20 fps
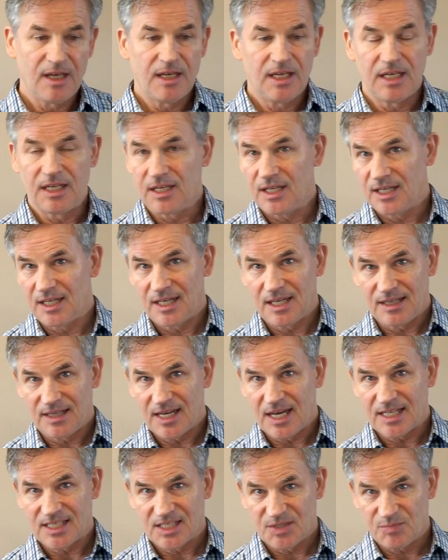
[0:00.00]
you can get
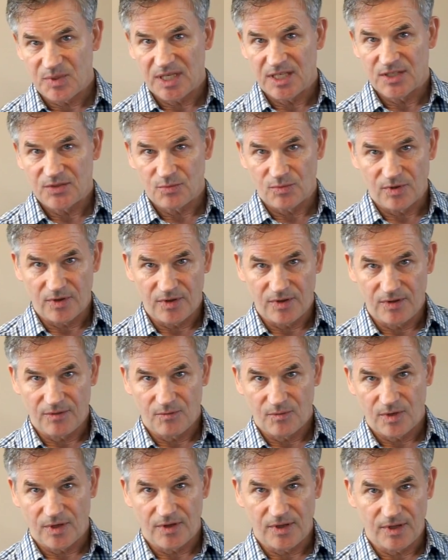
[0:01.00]
that space where
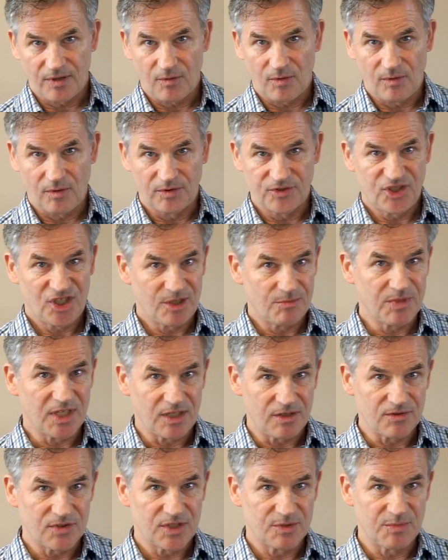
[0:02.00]
the old chimney
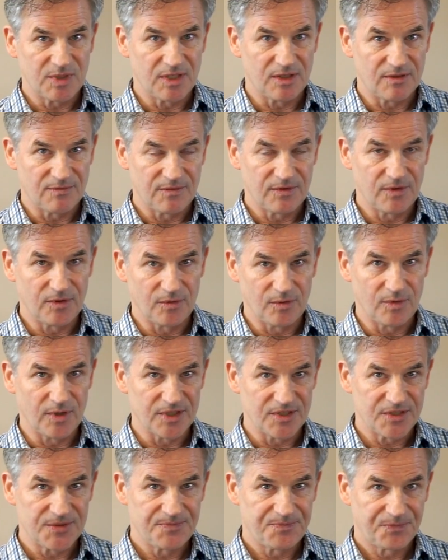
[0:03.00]
used to be, the flue
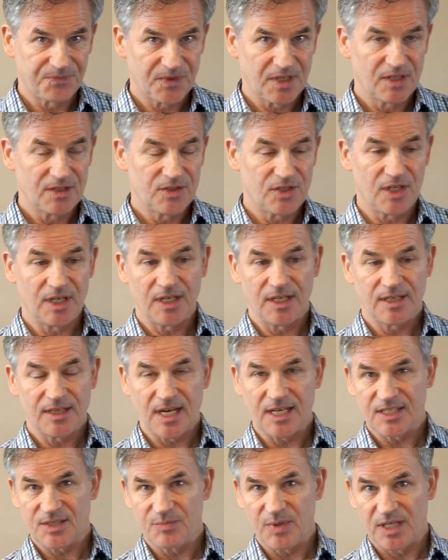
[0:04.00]
is. So you can get
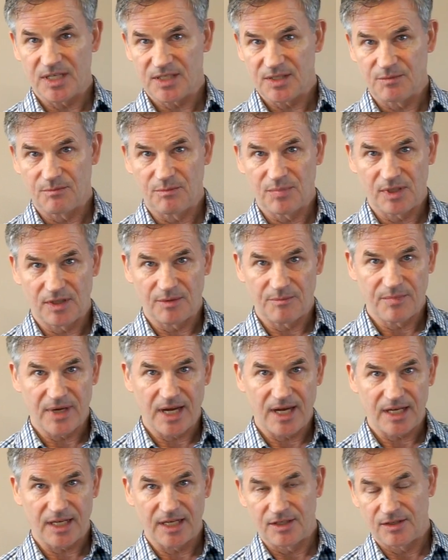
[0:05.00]
that space and build it
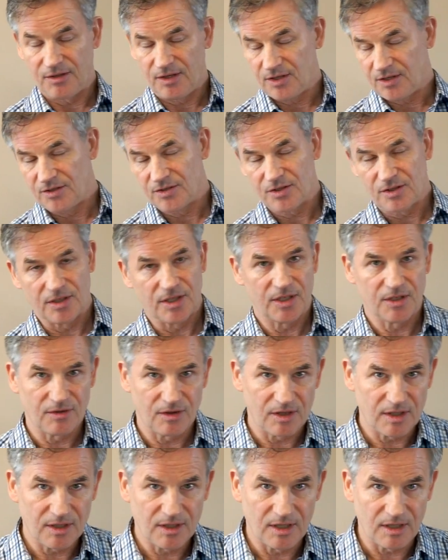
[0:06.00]
back, and you can turn it
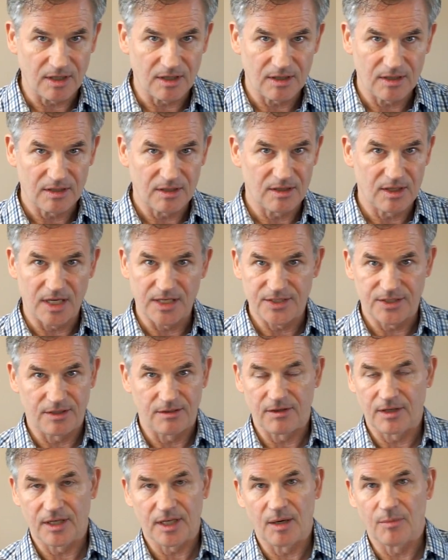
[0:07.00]
into a closet
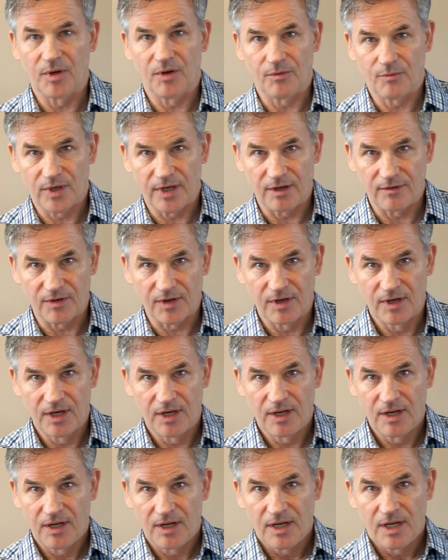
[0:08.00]
or a cupboard or
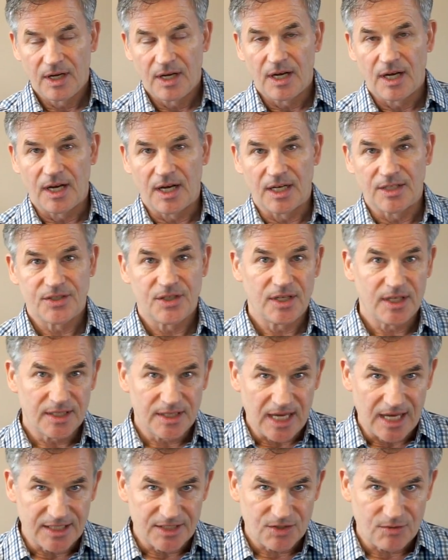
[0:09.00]
whatever. So you get
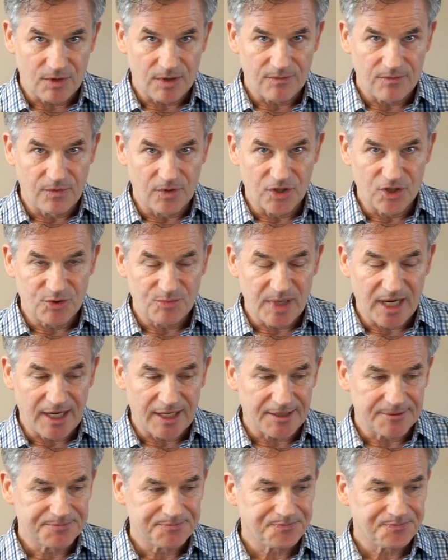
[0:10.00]
that square footage back.